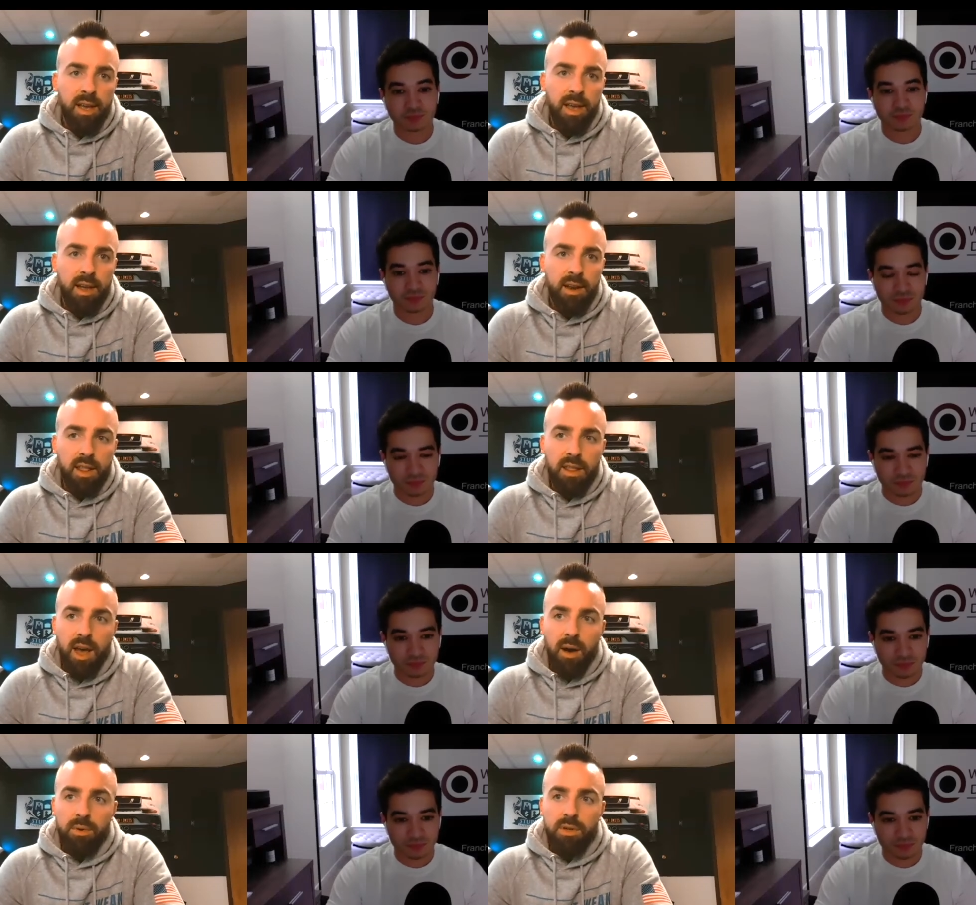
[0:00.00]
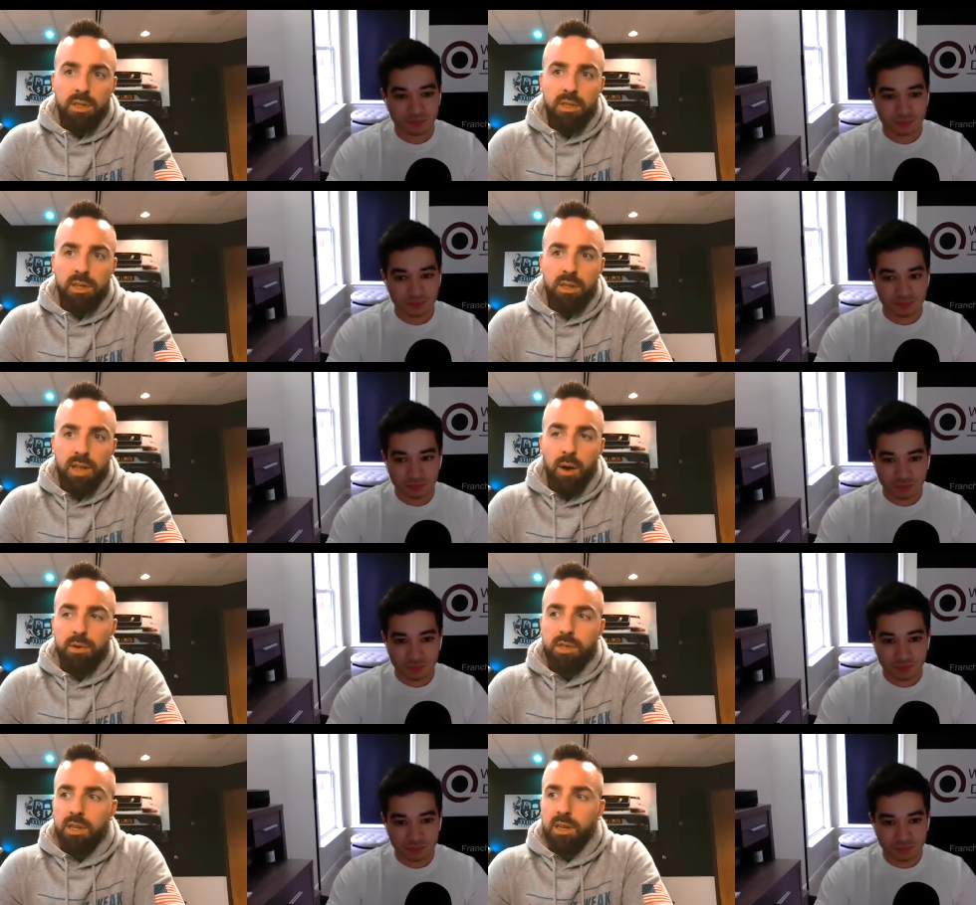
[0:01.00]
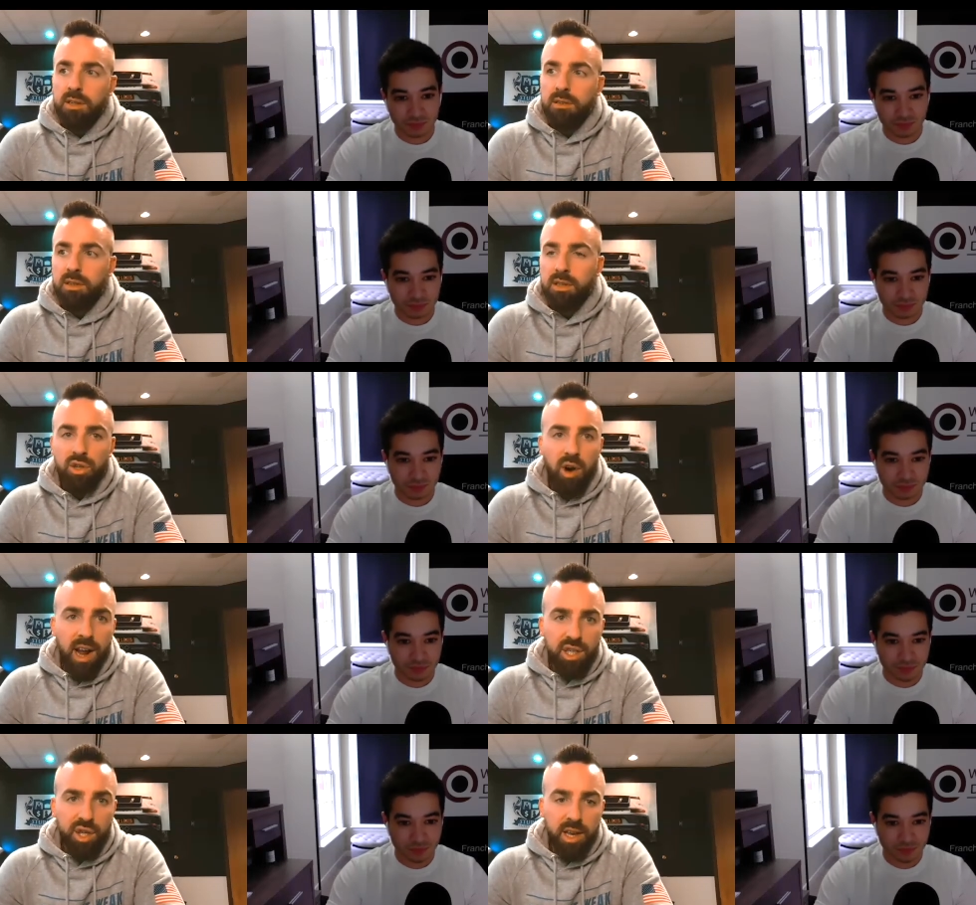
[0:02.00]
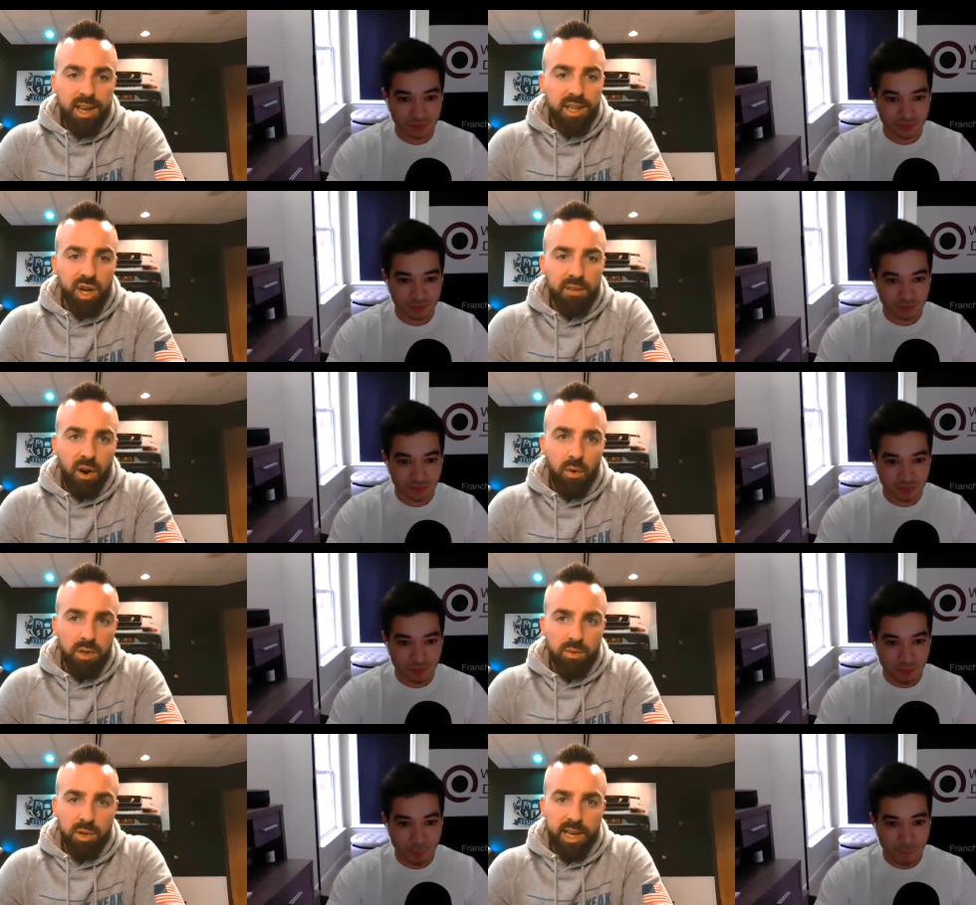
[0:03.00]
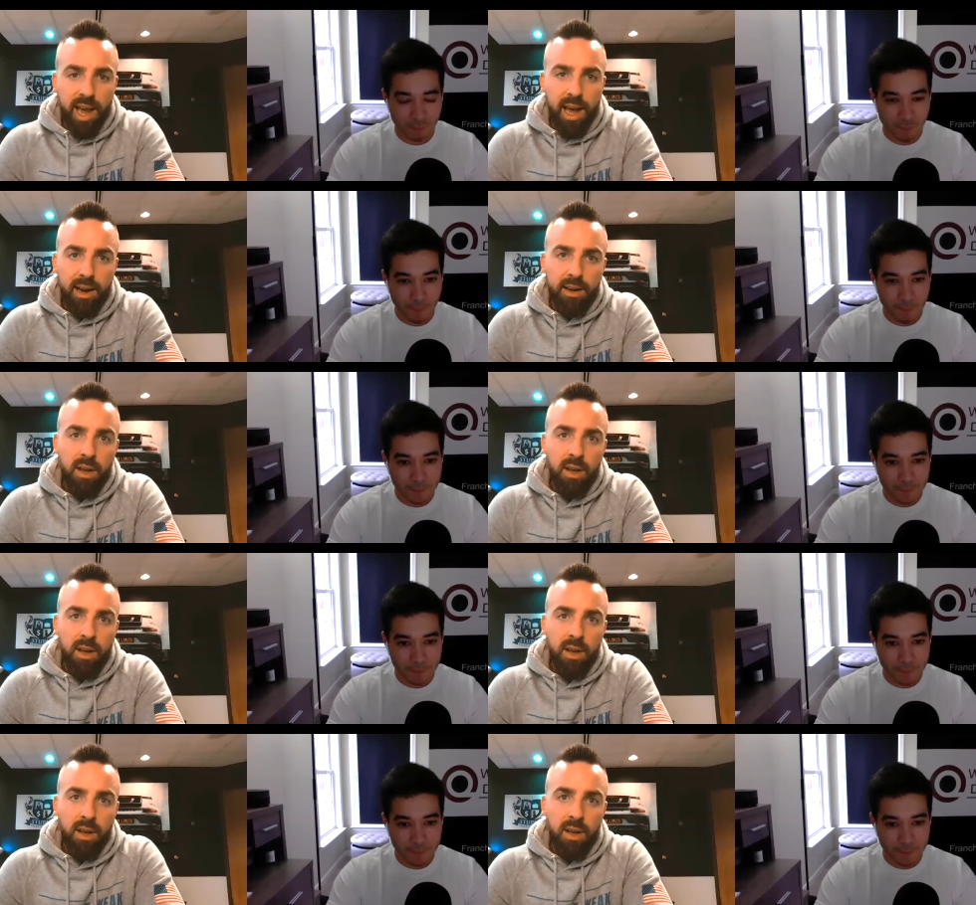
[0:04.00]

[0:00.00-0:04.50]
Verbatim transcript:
Speaker 1: and that was that was to to scratch an itch i've always really had